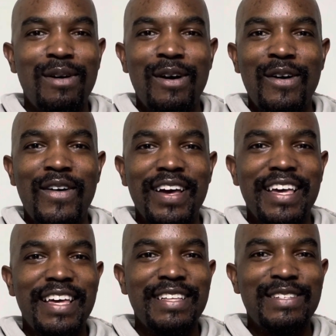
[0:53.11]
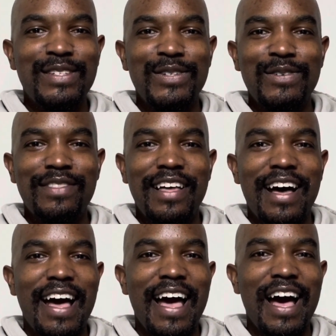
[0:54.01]
on into
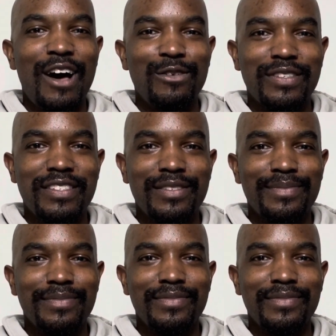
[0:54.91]
the house.